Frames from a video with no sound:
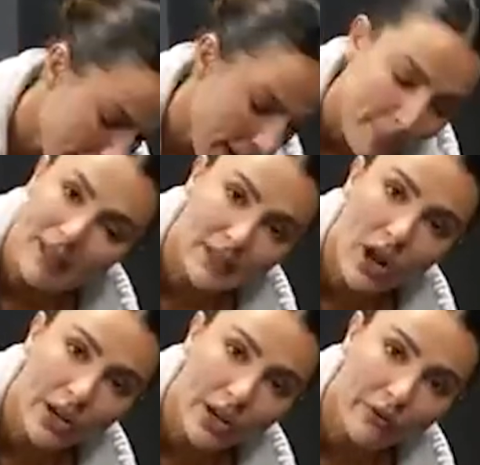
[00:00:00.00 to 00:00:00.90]
That means
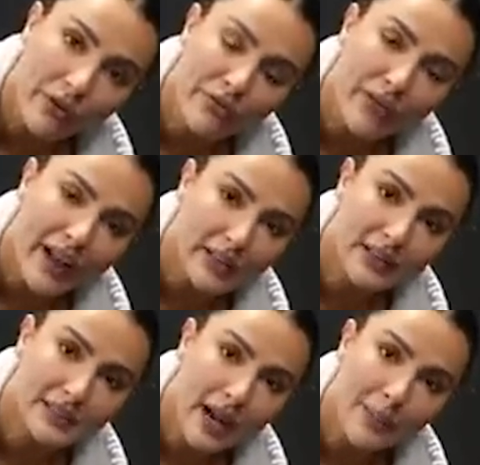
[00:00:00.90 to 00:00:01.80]
I know for a fact I
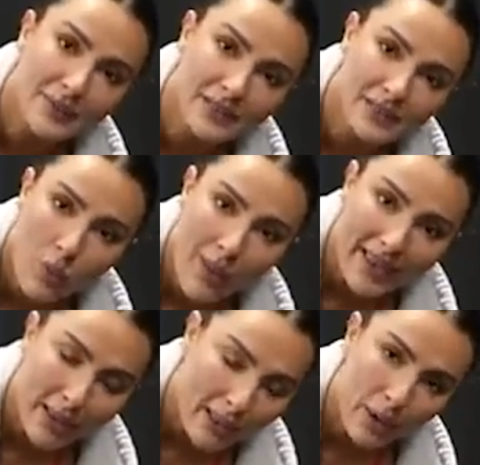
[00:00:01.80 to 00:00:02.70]
need to up this
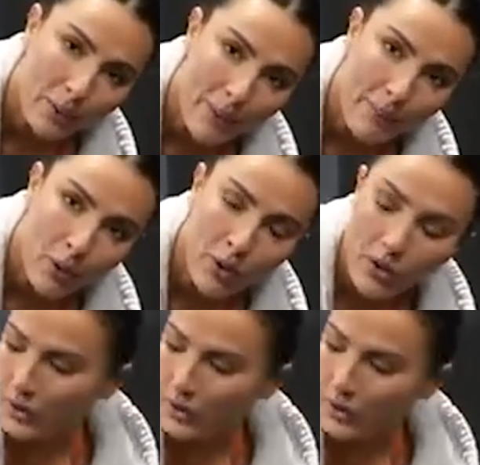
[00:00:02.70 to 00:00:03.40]
weight a little bit more.